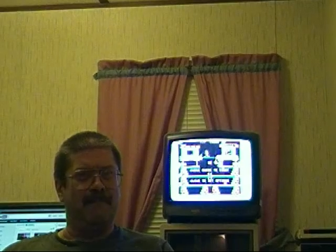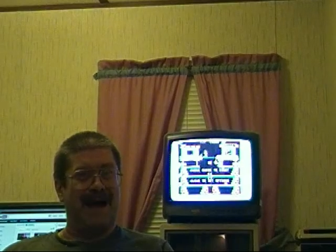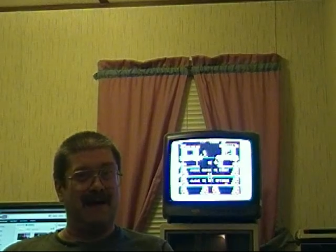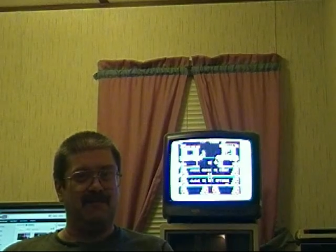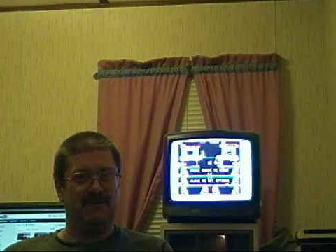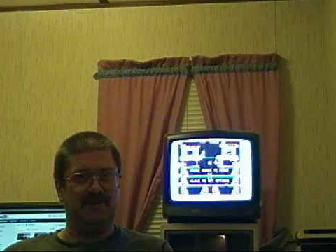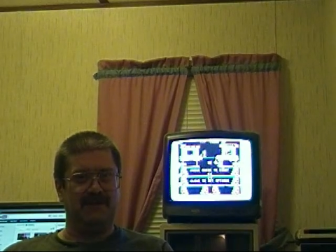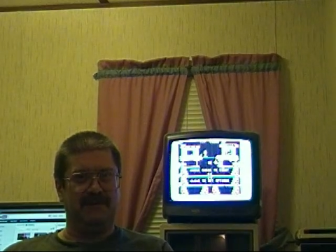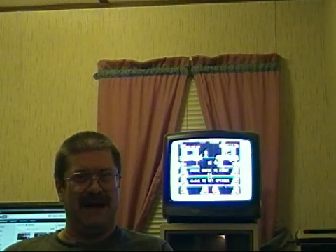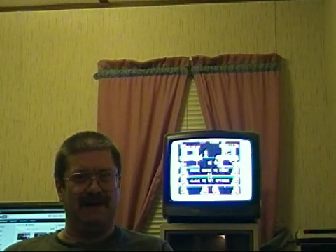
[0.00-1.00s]
Backwards
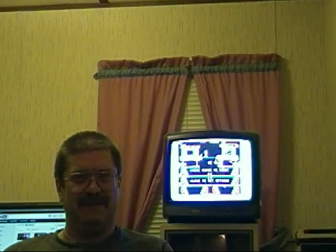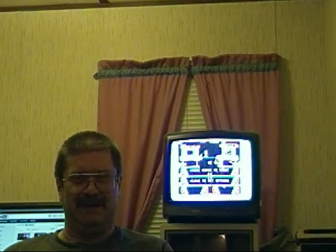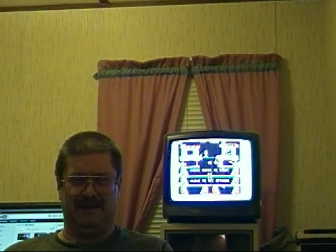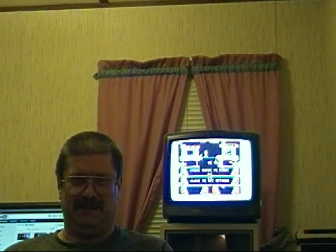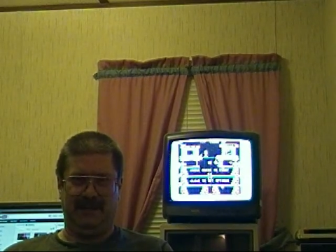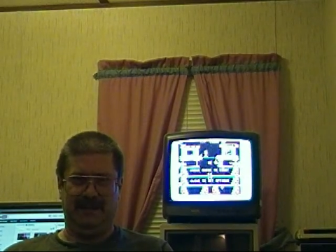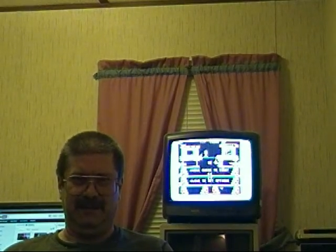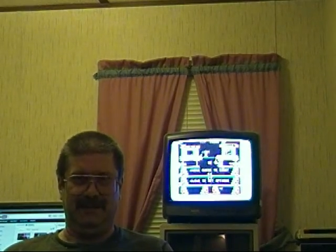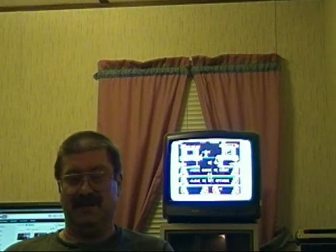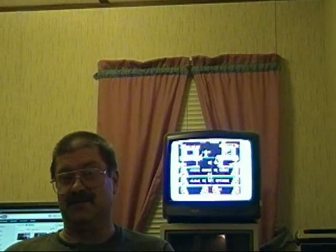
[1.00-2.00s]
compatibility.
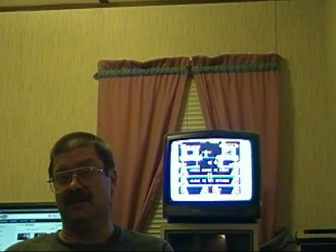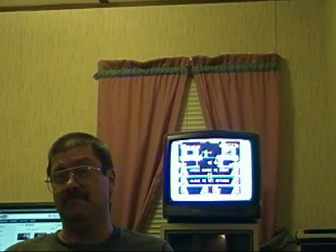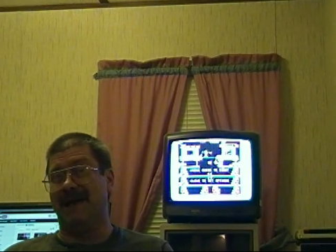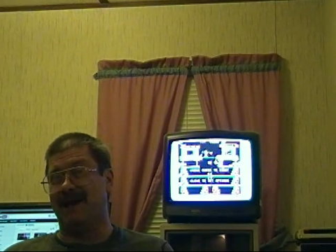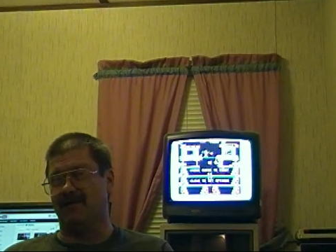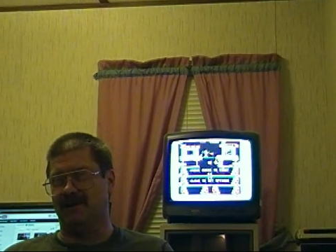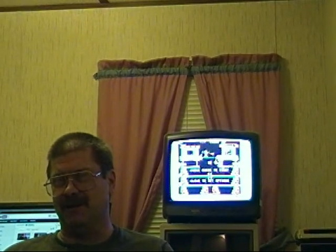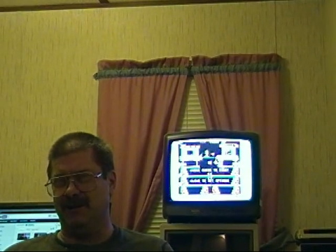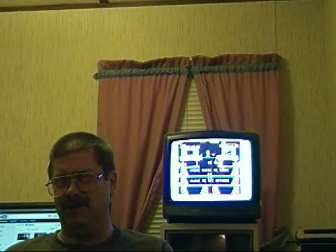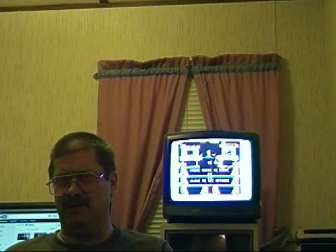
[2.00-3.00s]
Does it matter
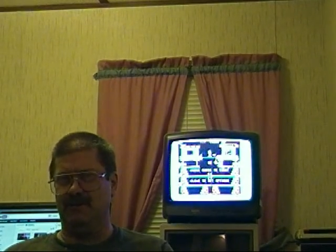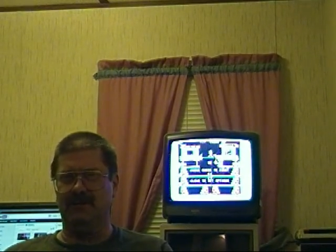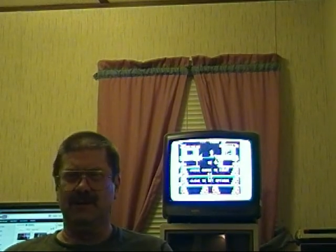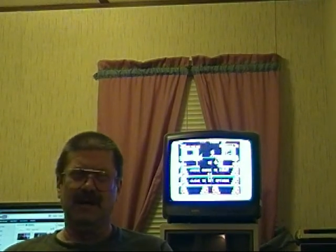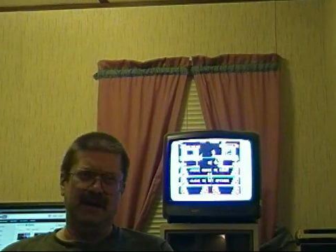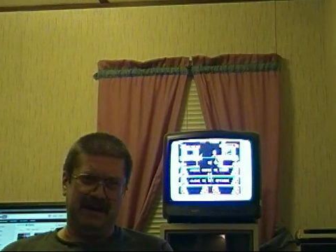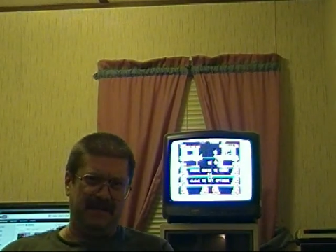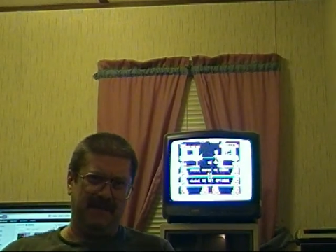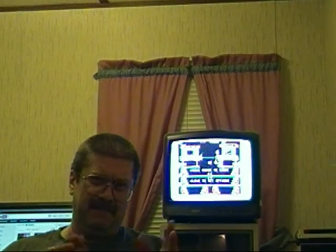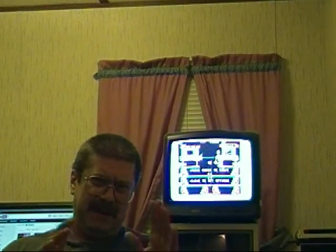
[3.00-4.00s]
to you?
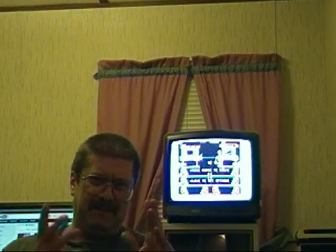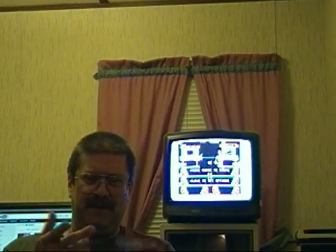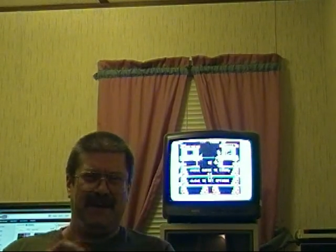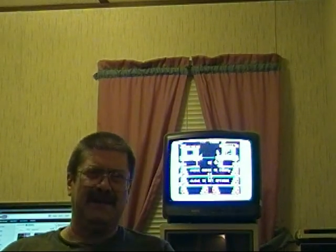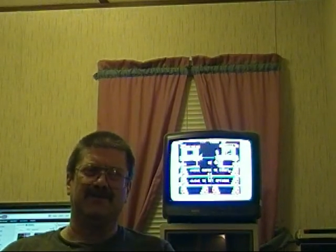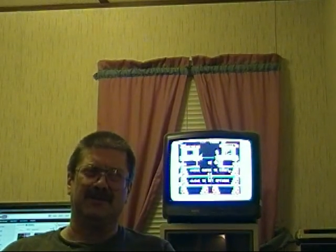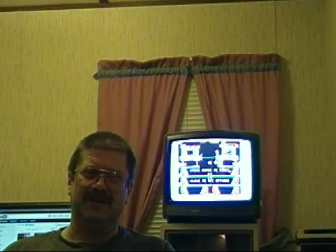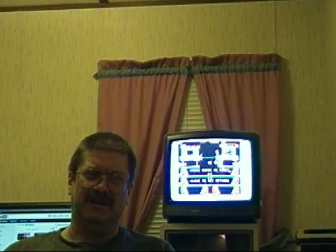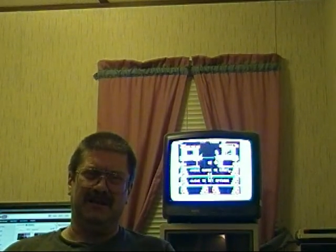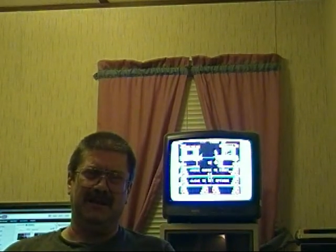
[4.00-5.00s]
Different people have
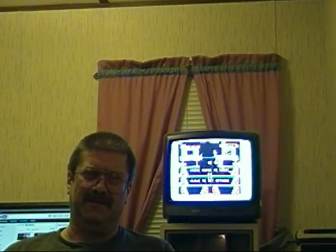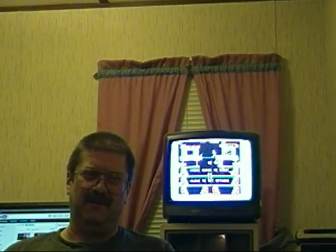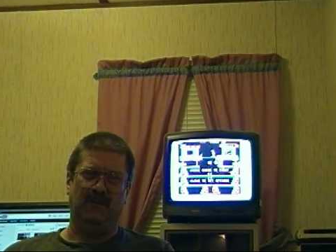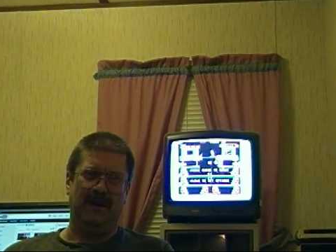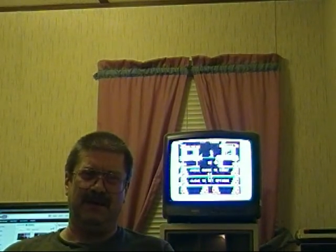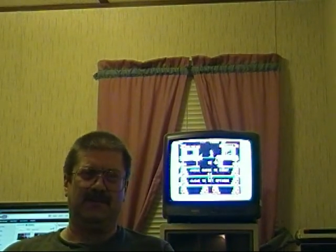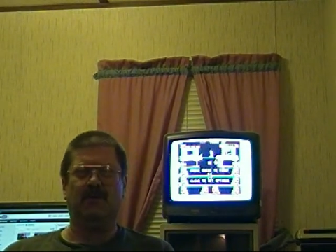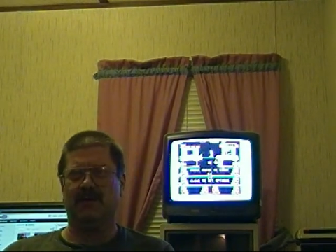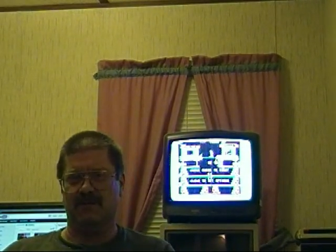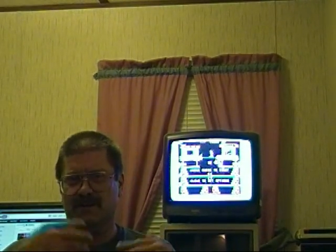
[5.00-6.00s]
answered it in different
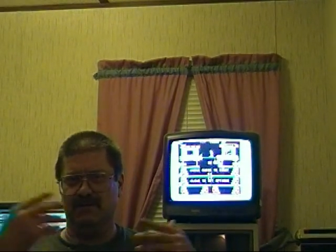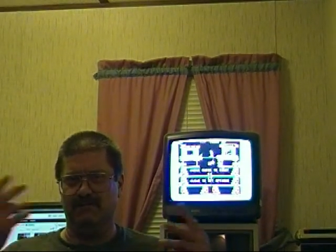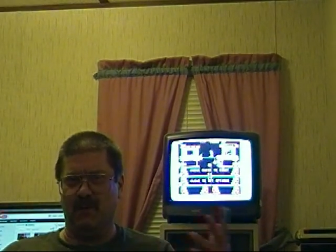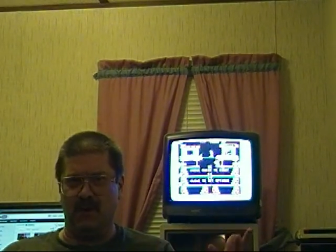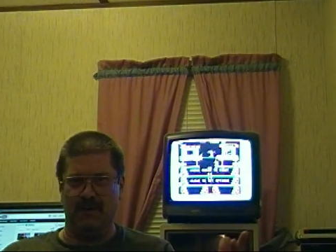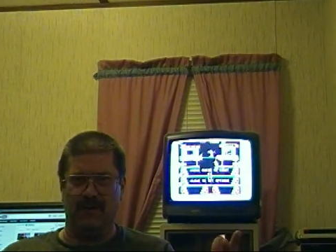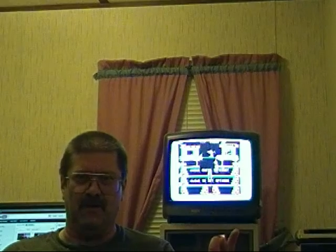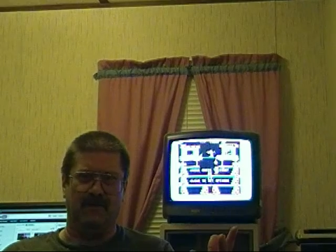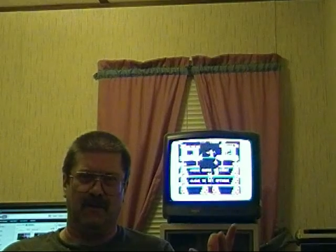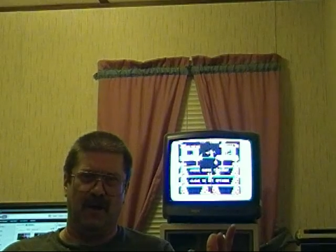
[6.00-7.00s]
ways, whether it's important
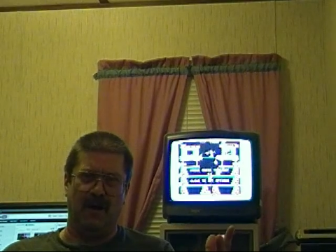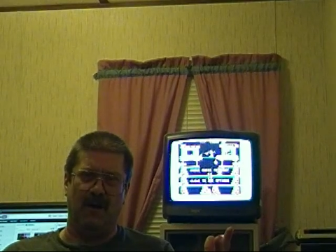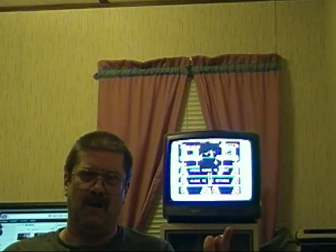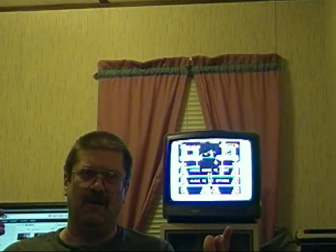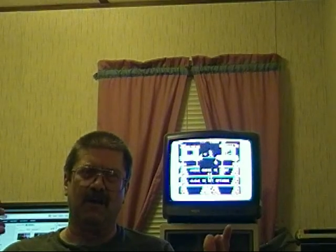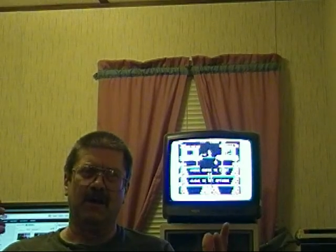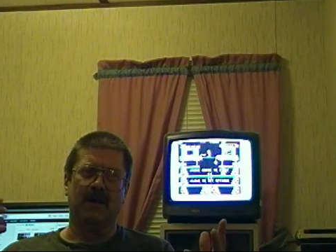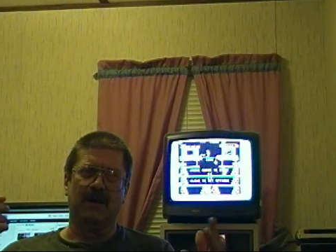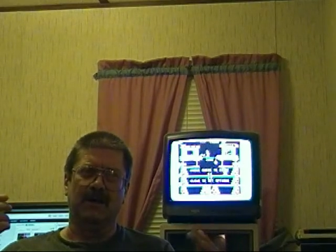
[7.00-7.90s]
overall,